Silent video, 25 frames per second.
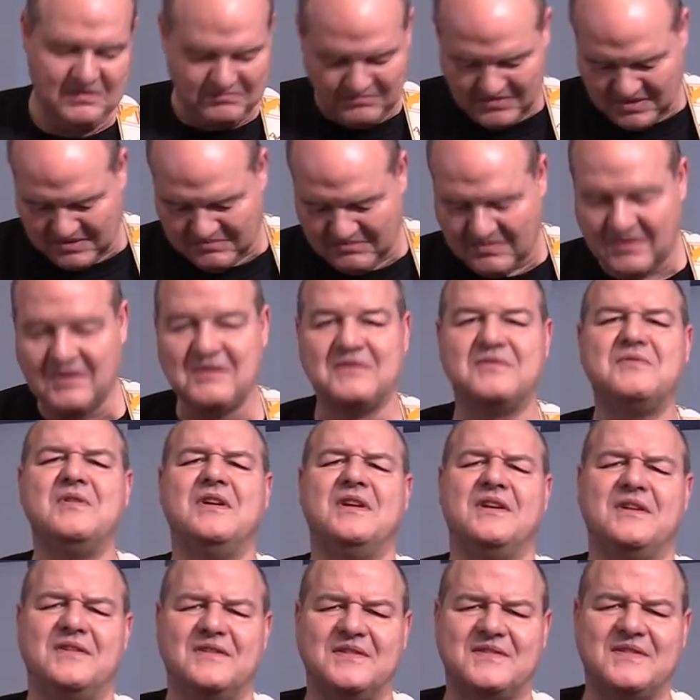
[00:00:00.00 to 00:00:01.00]
It's
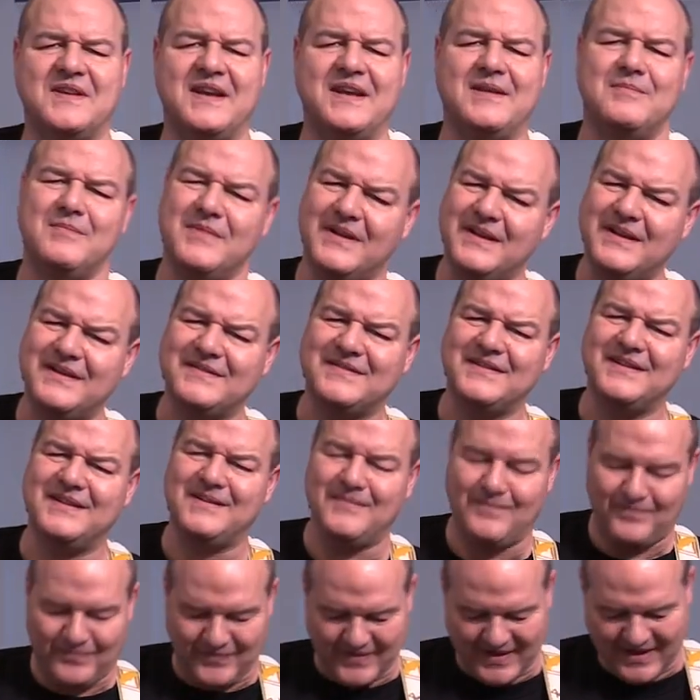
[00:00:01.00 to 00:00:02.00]
nearly the same, isn't
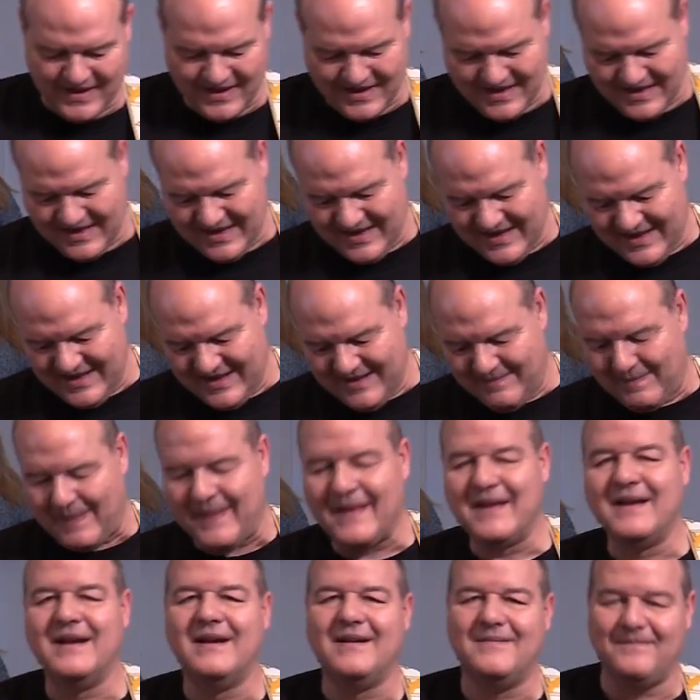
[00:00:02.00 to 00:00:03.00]
it?
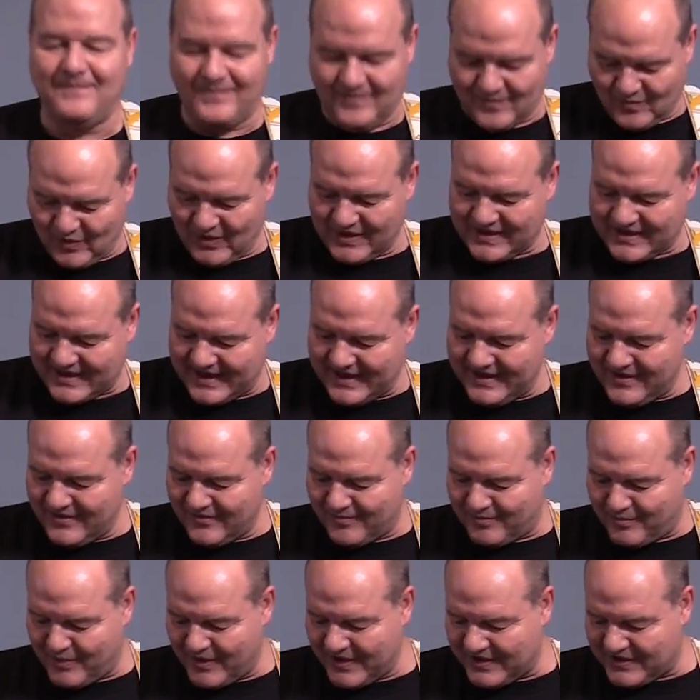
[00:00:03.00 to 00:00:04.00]
What kind
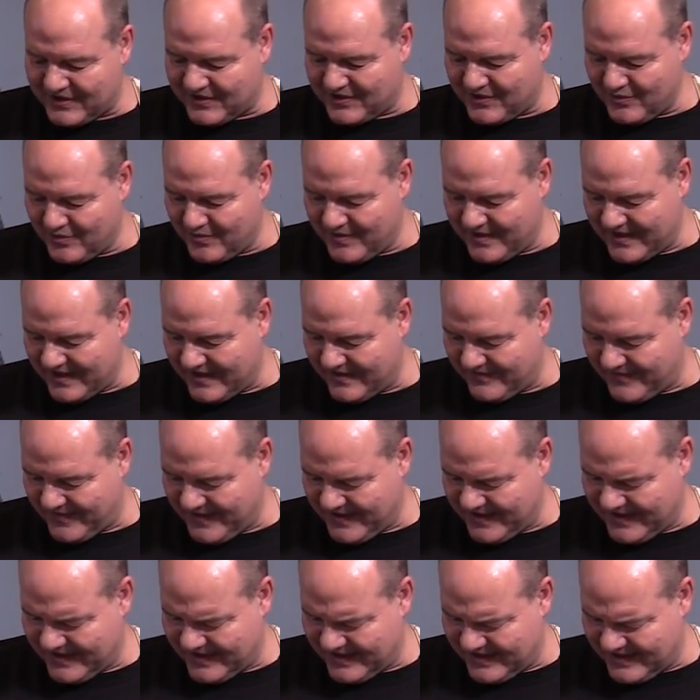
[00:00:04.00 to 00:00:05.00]
of bridge do we have
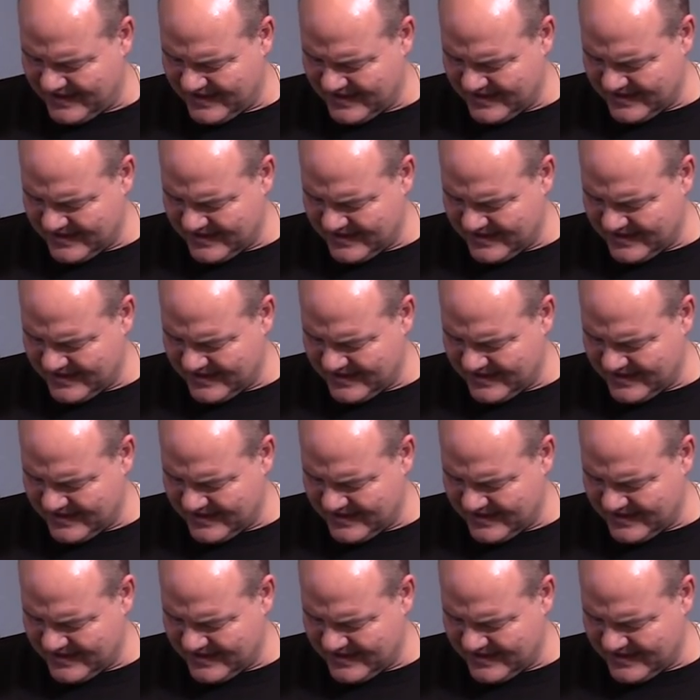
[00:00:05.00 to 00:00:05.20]
here?